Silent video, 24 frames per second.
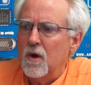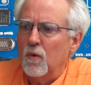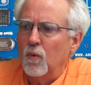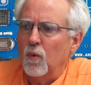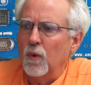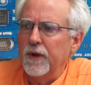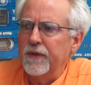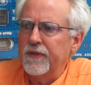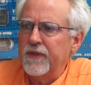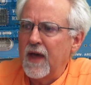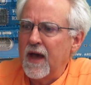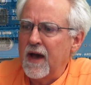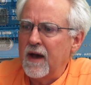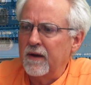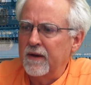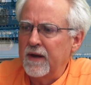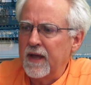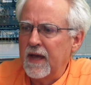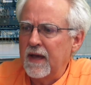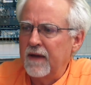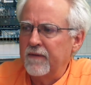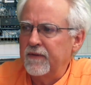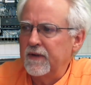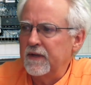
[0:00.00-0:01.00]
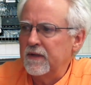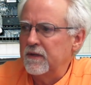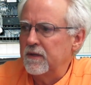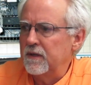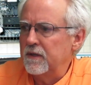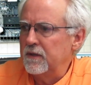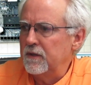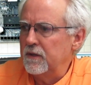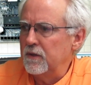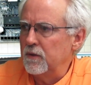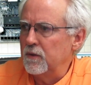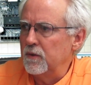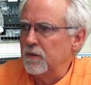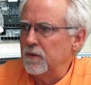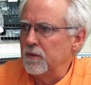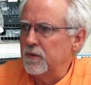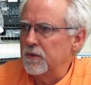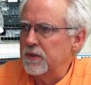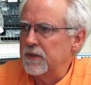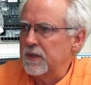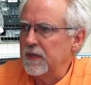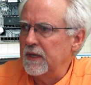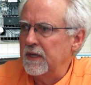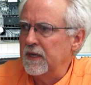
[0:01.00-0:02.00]
without having to
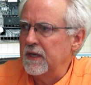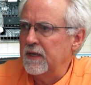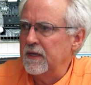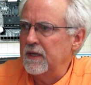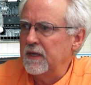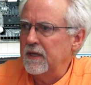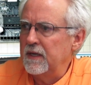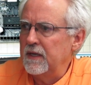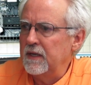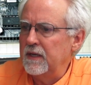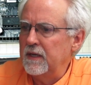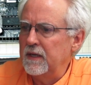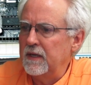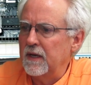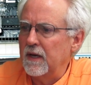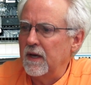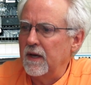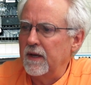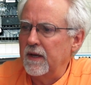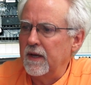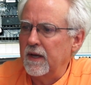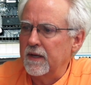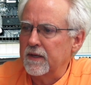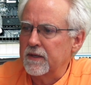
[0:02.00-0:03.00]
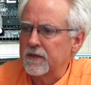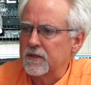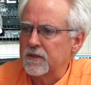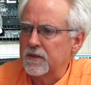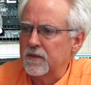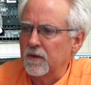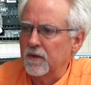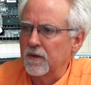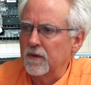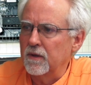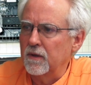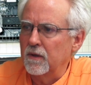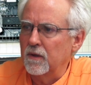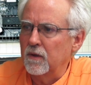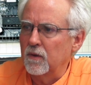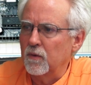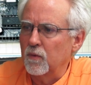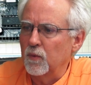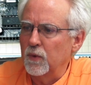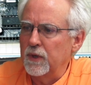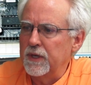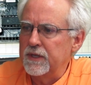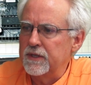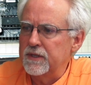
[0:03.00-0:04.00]
use any external
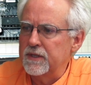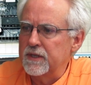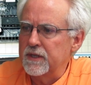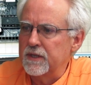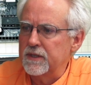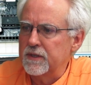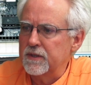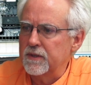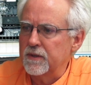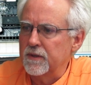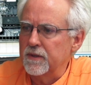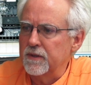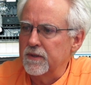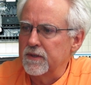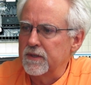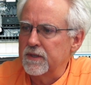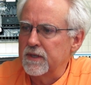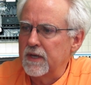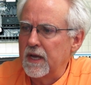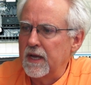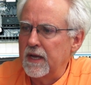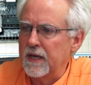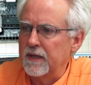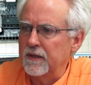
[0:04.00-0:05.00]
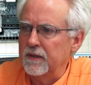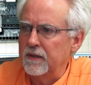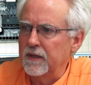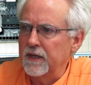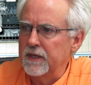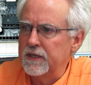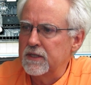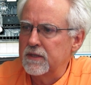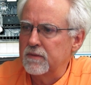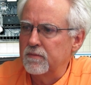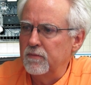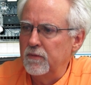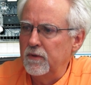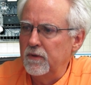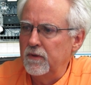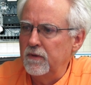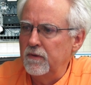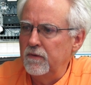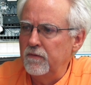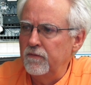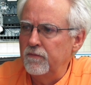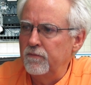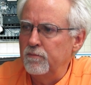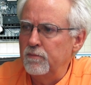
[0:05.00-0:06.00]
resistors. And let's
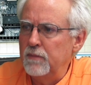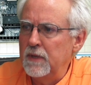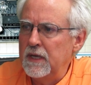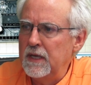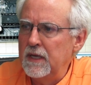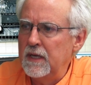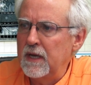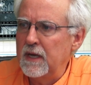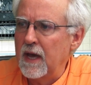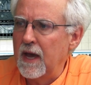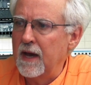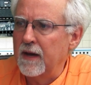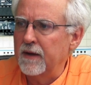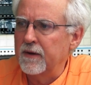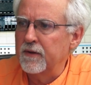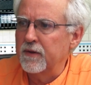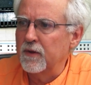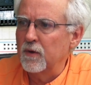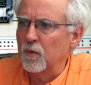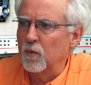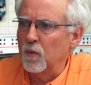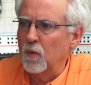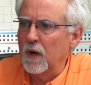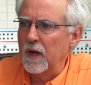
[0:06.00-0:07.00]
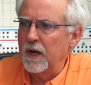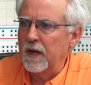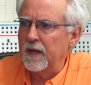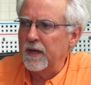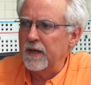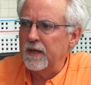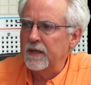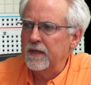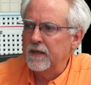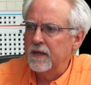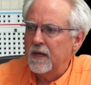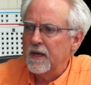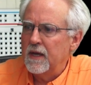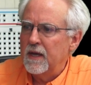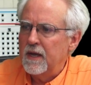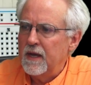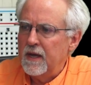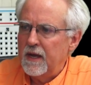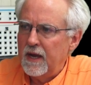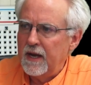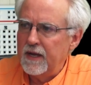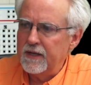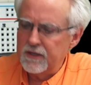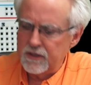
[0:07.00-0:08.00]
move me out of the way.
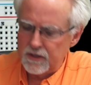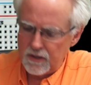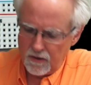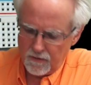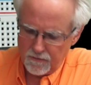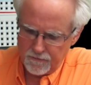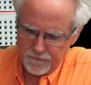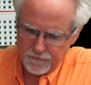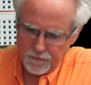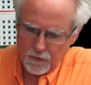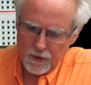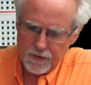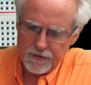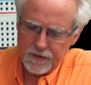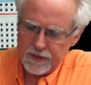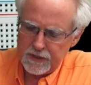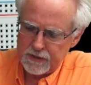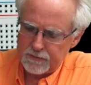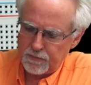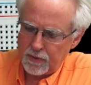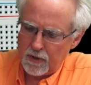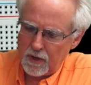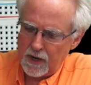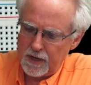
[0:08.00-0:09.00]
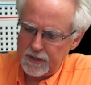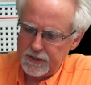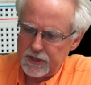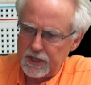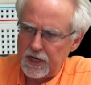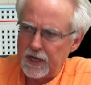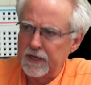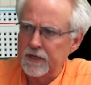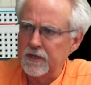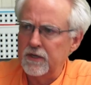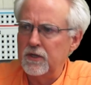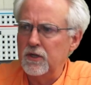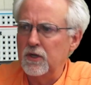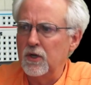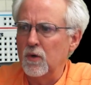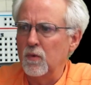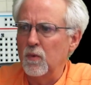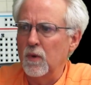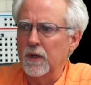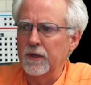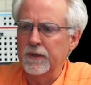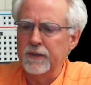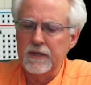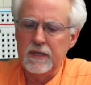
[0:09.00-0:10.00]
And so for this project, you
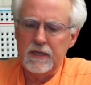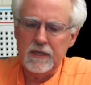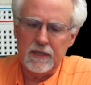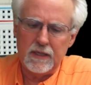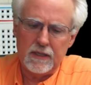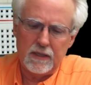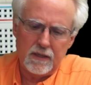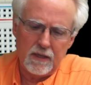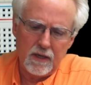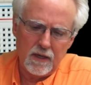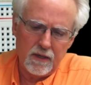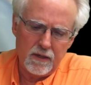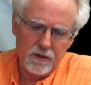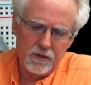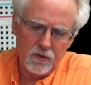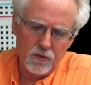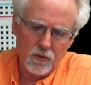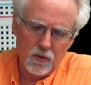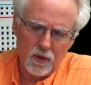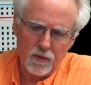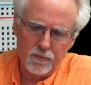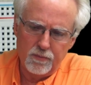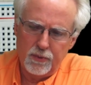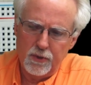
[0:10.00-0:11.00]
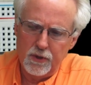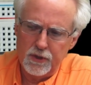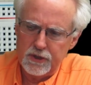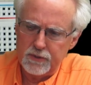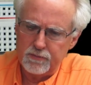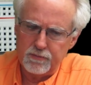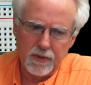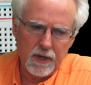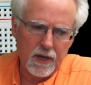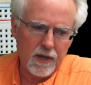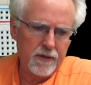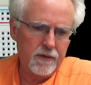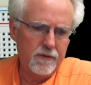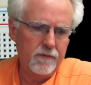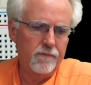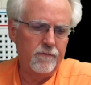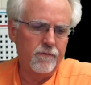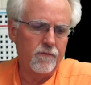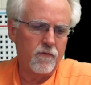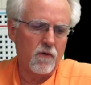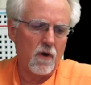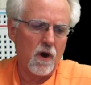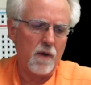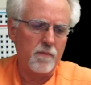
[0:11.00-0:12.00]
will need your push button
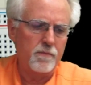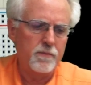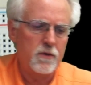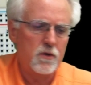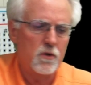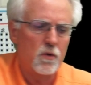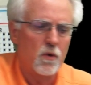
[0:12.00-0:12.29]
from